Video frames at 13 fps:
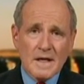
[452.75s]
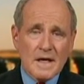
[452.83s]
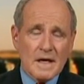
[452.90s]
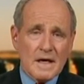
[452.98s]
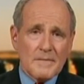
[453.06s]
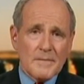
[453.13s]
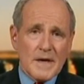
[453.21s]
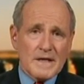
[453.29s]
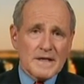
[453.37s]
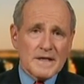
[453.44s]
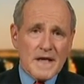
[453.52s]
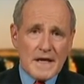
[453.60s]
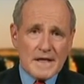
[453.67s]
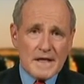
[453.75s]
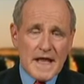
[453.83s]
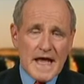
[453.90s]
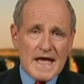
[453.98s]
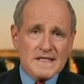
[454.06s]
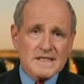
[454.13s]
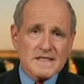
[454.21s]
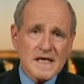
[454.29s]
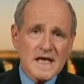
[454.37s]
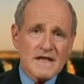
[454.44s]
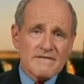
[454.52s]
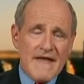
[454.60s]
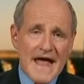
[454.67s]
But nonetheless,
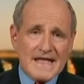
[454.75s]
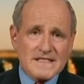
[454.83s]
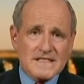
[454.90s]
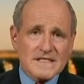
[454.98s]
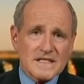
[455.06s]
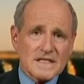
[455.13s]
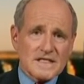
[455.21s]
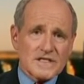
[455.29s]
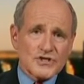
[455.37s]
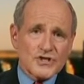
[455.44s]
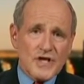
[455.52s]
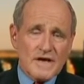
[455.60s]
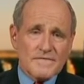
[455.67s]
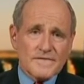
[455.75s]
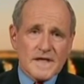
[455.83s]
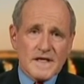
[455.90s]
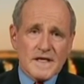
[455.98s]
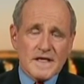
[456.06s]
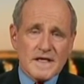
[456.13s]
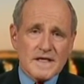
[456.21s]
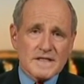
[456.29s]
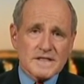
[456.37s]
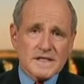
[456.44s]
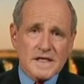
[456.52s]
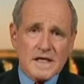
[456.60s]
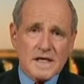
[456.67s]
that's the shift, and
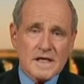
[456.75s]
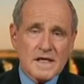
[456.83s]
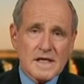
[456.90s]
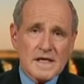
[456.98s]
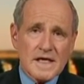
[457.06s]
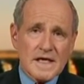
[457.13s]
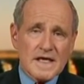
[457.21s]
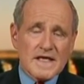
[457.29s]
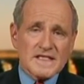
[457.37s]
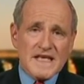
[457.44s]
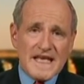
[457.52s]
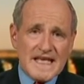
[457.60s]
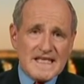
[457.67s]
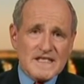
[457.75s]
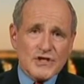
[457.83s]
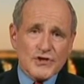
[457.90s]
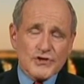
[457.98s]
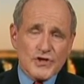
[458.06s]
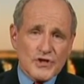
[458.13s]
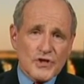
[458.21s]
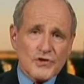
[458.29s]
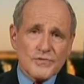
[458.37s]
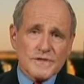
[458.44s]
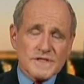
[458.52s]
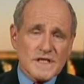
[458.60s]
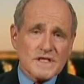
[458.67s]
it's easier to
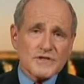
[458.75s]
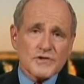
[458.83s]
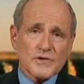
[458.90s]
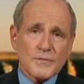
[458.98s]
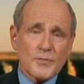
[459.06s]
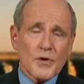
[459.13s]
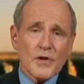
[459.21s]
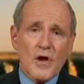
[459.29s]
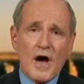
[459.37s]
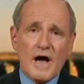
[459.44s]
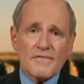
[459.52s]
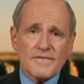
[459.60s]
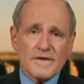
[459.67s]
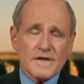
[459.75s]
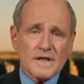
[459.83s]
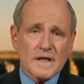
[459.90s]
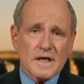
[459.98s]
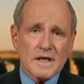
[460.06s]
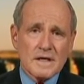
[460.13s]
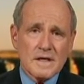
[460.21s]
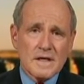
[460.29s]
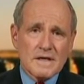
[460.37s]
do, it's easier to pull off, and